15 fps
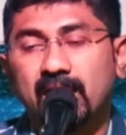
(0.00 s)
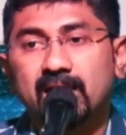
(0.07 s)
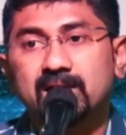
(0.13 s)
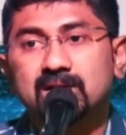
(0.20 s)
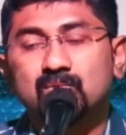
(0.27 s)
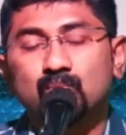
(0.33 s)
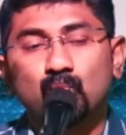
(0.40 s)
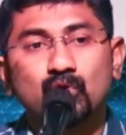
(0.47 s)

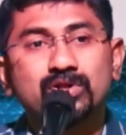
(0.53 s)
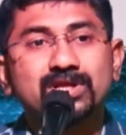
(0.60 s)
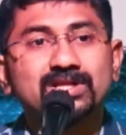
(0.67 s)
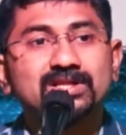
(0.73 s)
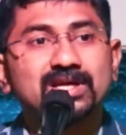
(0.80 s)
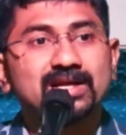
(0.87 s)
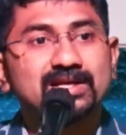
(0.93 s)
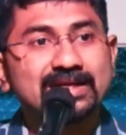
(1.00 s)
and more
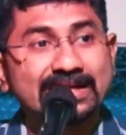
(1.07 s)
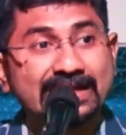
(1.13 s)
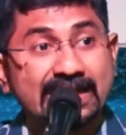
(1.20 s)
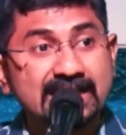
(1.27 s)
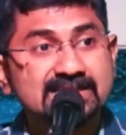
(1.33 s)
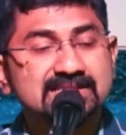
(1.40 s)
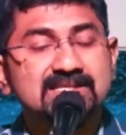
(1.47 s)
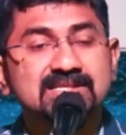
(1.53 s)
than that
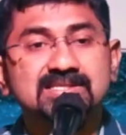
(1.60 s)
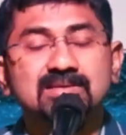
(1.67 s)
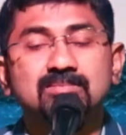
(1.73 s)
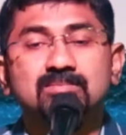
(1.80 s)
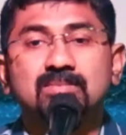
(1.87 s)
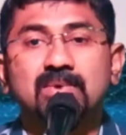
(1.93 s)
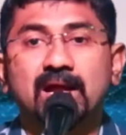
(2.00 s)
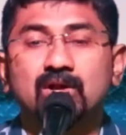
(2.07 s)

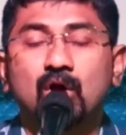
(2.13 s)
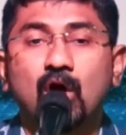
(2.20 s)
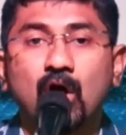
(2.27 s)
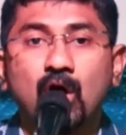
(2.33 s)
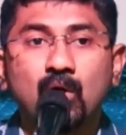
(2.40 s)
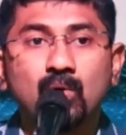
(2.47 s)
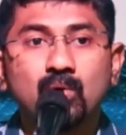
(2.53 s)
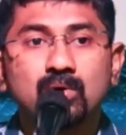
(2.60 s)
casteism and
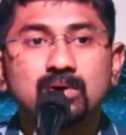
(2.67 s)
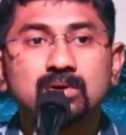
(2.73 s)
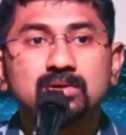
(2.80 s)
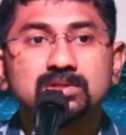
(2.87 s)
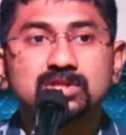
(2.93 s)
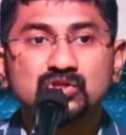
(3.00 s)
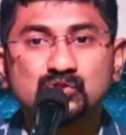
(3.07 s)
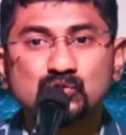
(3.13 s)
how
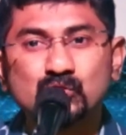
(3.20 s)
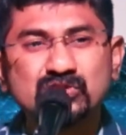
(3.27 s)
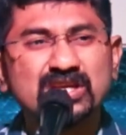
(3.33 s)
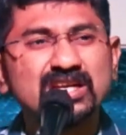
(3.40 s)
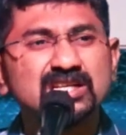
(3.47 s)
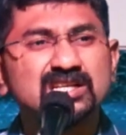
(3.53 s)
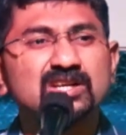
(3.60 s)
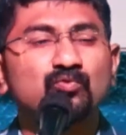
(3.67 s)
the
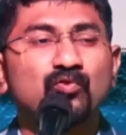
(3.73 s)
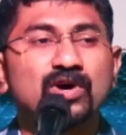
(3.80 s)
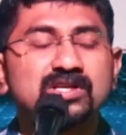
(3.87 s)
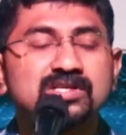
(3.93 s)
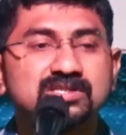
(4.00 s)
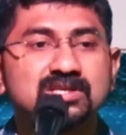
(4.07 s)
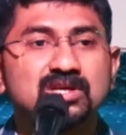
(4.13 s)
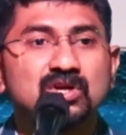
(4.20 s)
society
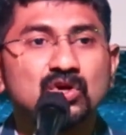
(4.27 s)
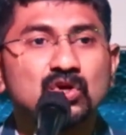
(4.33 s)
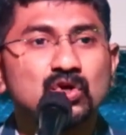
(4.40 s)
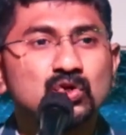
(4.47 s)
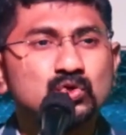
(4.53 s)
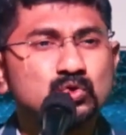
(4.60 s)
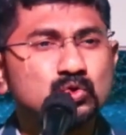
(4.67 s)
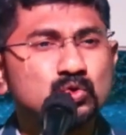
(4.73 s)
was
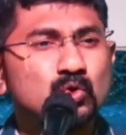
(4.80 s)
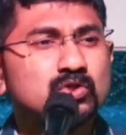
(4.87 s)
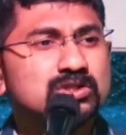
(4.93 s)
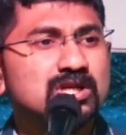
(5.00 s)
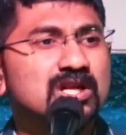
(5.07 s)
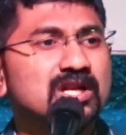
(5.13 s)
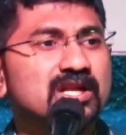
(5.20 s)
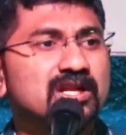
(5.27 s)

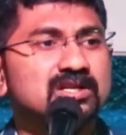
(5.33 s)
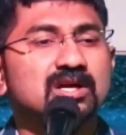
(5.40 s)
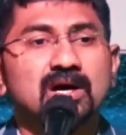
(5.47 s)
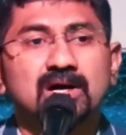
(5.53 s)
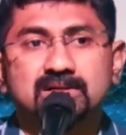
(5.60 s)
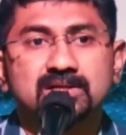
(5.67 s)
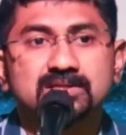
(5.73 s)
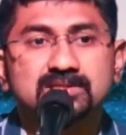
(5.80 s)
totally in
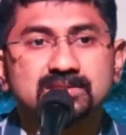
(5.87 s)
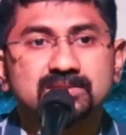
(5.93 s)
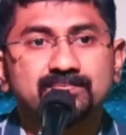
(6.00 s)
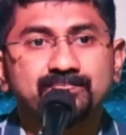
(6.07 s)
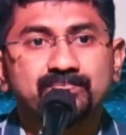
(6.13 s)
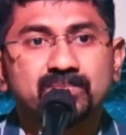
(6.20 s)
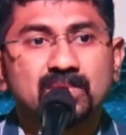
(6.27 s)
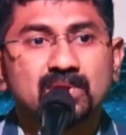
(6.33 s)

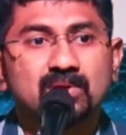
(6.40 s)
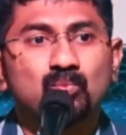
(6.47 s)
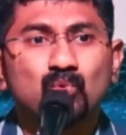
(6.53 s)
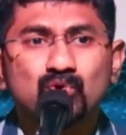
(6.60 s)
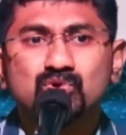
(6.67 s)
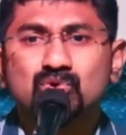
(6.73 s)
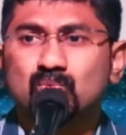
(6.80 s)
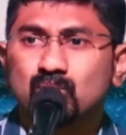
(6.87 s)
darkness
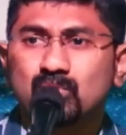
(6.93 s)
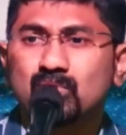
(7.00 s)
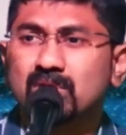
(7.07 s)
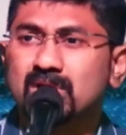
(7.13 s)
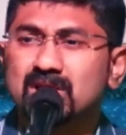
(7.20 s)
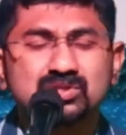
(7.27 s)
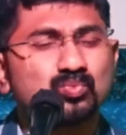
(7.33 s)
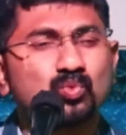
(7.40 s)
more, more
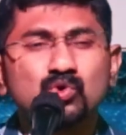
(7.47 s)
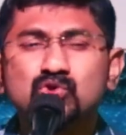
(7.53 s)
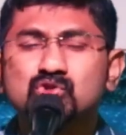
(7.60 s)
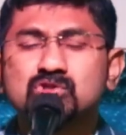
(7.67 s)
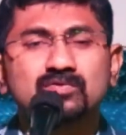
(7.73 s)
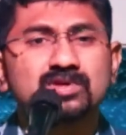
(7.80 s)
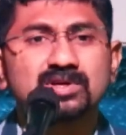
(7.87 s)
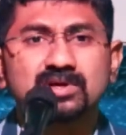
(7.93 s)
or less
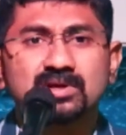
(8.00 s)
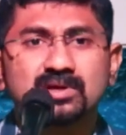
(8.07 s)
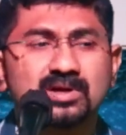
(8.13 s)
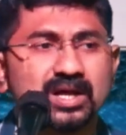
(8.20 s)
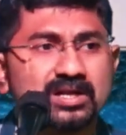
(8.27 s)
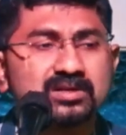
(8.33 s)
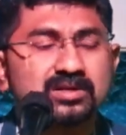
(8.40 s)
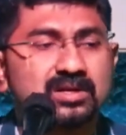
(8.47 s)
most of the
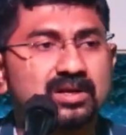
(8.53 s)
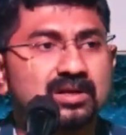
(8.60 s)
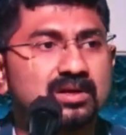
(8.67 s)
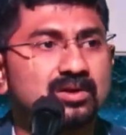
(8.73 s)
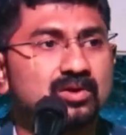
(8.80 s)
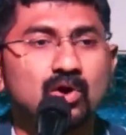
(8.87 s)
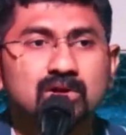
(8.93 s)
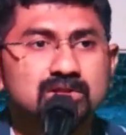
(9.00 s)
country
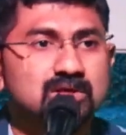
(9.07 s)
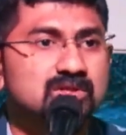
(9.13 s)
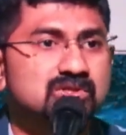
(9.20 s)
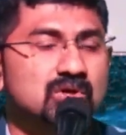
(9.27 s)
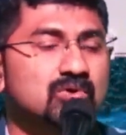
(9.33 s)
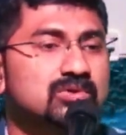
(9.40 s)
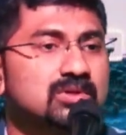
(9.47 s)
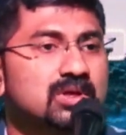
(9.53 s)
north or
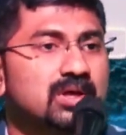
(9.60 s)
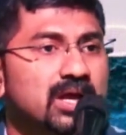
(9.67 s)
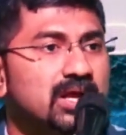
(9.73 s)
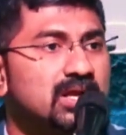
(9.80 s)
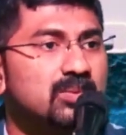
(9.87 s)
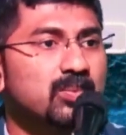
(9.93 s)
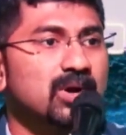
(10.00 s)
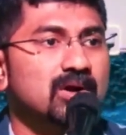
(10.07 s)
south
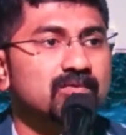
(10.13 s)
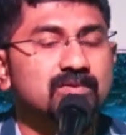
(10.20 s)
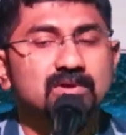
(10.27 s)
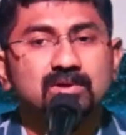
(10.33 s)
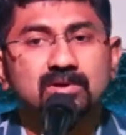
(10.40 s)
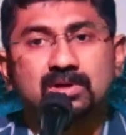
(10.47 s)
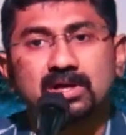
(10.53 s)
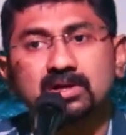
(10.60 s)
any part of
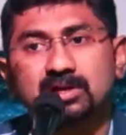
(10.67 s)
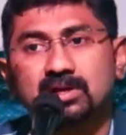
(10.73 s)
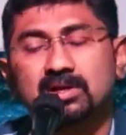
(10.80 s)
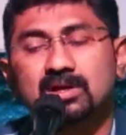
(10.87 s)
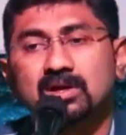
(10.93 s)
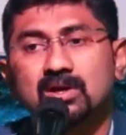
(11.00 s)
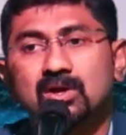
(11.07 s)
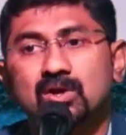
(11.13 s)
the
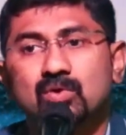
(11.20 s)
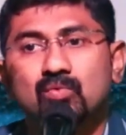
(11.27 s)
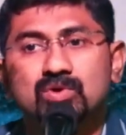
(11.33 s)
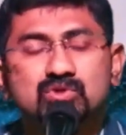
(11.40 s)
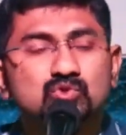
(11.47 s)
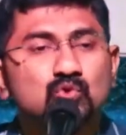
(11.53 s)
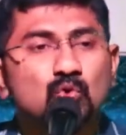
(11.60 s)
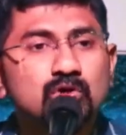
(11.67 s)
country
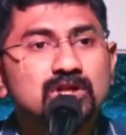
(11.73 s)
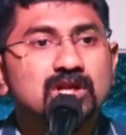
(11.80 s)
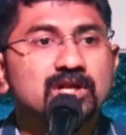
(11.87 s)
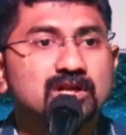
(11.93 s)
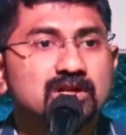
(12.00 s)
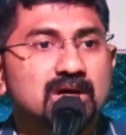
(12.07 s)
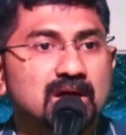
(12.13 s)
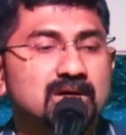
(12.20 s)
was
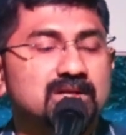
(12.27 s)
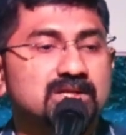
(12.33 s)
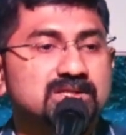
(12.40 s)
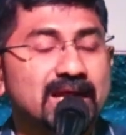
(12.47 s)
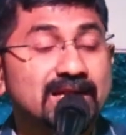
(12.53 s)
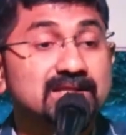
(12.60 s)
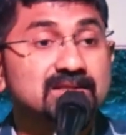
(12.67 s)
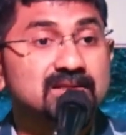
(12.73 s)
totally in
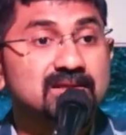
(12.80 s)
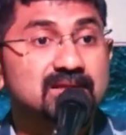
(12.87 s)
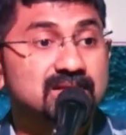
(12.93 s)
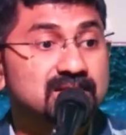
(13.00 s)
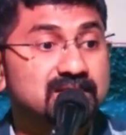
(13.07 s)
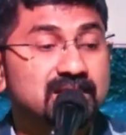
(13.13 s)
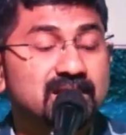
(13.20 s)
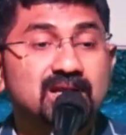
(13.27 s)
darkness and
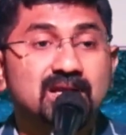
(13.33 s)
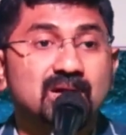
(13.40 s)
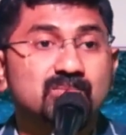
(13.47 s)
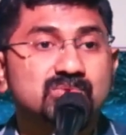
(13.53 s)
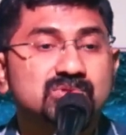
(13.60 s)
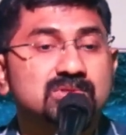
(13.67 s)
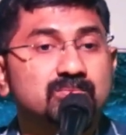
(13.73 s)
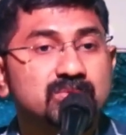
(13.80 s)
there
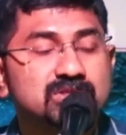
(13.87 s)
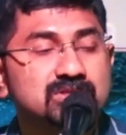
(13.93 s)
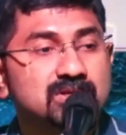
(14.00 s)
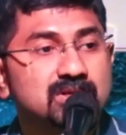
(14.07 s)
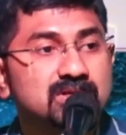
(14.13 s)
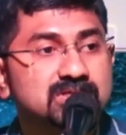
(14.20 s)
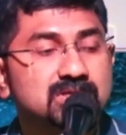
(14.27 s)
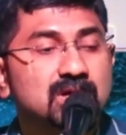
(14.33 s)
comes the
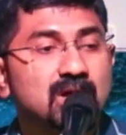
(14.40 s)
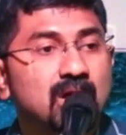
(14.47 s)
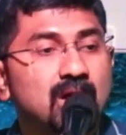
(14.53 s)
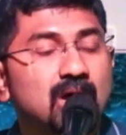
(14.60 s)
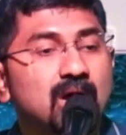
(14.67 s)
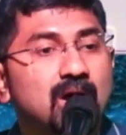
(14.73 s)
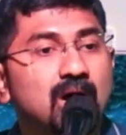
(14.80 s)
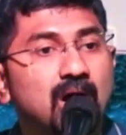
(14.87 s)
missionaries
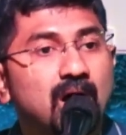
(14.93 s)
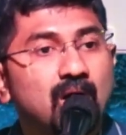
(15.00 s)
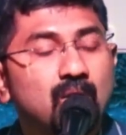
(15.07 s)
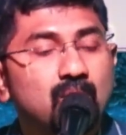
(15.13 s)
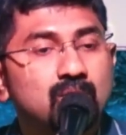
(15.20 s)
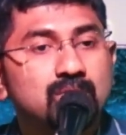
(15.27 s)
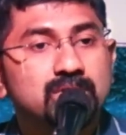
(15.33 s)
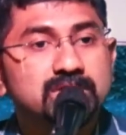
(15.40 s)

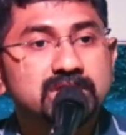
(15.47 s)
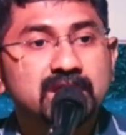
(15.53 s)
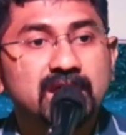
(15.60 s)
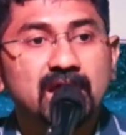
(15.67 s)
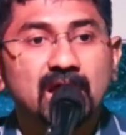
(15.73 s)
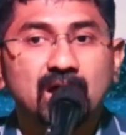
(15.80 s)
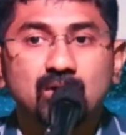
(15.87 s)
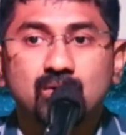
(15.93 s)
how they
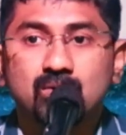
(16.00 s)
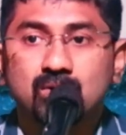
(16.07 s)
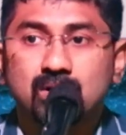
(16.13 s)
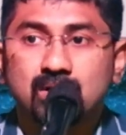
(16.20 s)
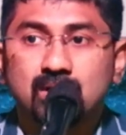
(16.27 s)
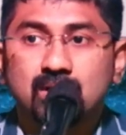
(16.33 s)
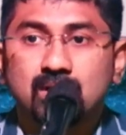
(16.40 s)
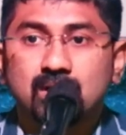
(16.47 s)
have
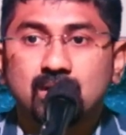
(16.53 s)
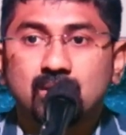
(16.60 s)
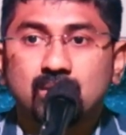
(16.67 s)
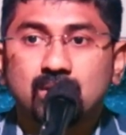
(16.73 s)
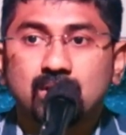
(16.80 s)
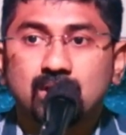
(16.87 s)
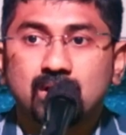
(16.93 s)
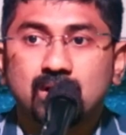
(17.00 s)

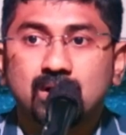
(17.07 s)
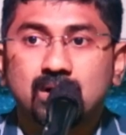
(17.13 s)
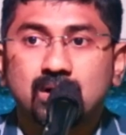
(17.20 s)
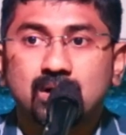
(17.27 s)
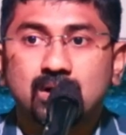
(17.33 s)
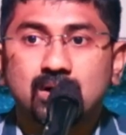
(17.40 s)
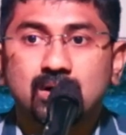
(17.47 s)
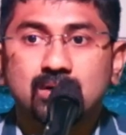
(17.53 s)

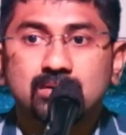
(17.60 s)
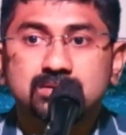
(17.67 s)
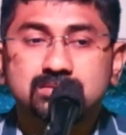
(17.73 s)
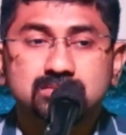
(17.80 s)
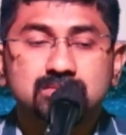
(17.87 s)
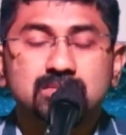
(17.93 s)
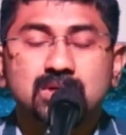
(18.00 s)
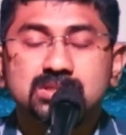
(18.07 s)
uh,
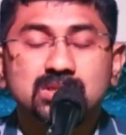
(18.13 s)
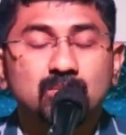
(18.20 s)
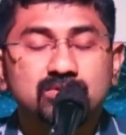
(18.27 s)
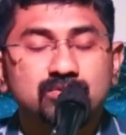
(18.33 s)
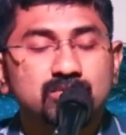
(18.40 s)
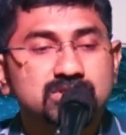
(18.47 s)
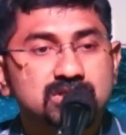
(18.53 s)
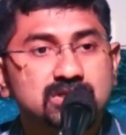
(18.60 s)
some
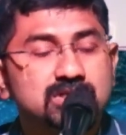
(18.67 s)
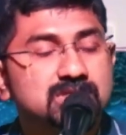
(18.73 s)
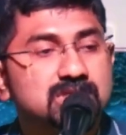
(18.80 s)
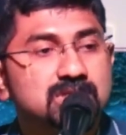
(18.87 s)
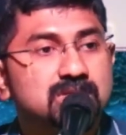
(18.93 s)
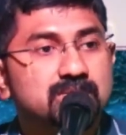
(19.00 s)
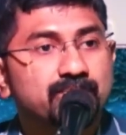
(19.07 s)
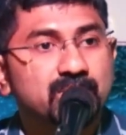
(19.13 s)
of the missionaries
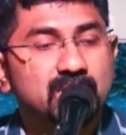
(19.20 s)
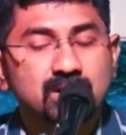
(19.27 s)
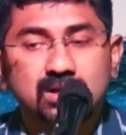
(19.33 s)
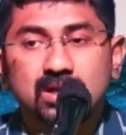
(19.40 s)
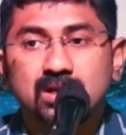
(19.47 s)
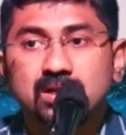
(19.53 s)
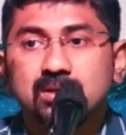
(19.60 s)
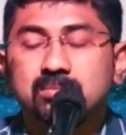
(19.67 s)

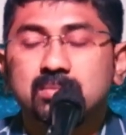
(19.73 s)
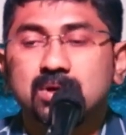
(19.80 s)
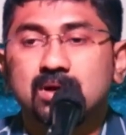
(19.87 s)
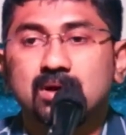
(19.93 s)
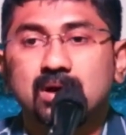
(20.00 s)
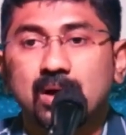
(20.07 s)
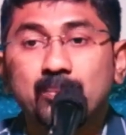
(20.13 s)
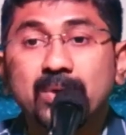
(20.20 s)
really
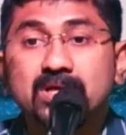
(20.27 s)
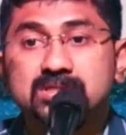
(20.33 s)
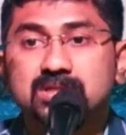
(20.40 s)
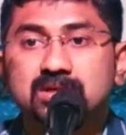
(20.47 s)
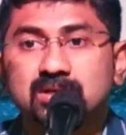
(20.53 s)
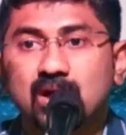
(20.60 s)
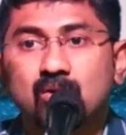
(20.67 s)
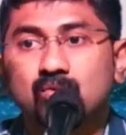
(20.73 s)
uh,
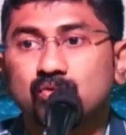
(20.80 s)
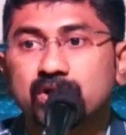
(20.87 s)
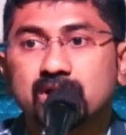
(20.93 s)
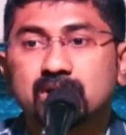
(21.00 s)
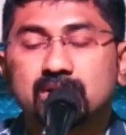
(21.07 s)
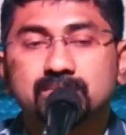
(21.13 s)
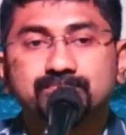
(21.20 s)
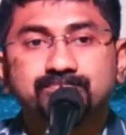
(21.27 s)
amazing now
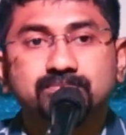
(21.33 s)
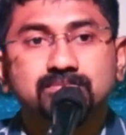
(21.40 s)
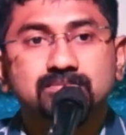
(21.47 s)
we